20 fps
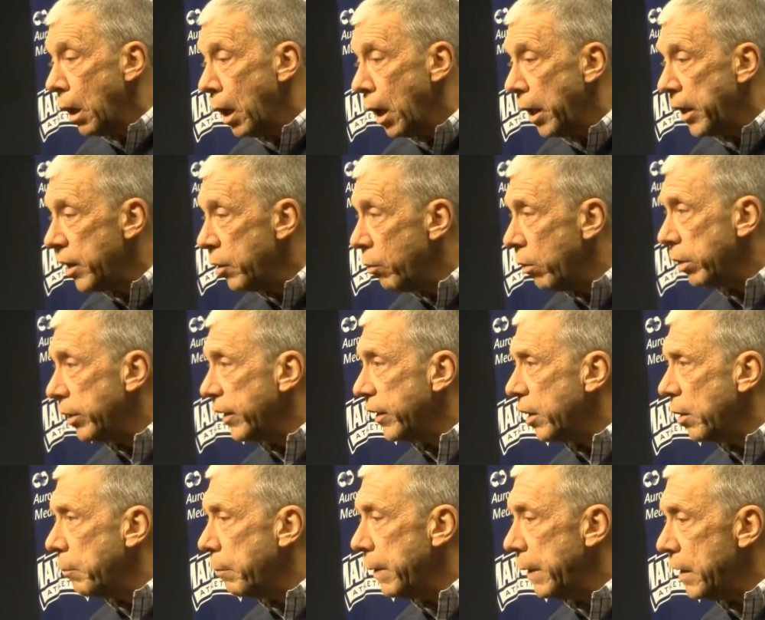He really
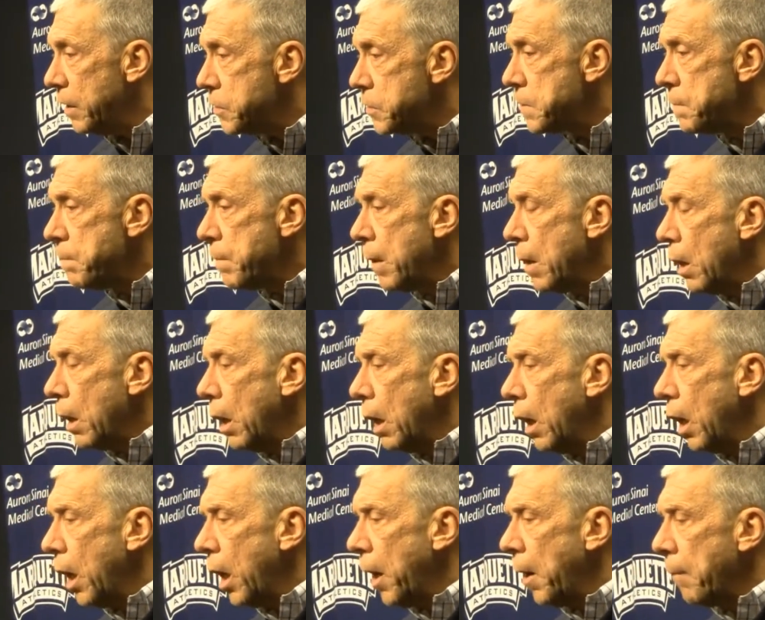competes.
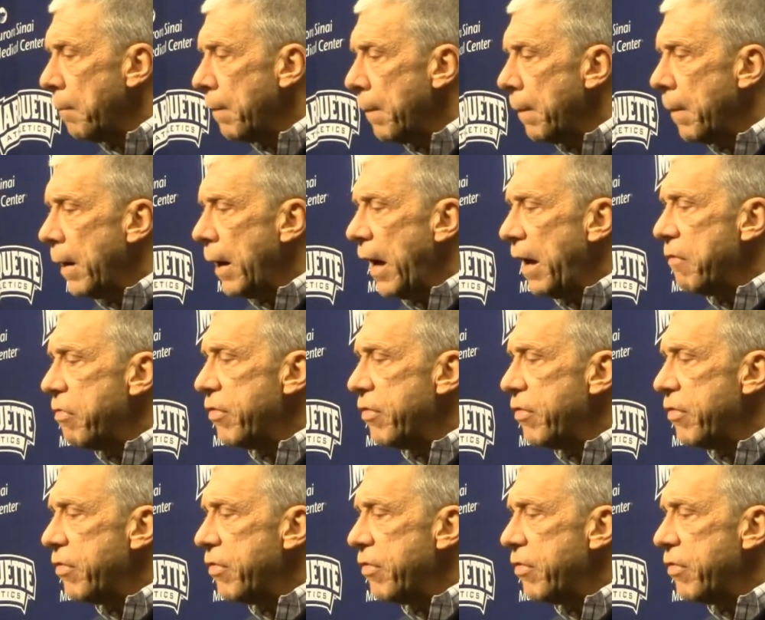I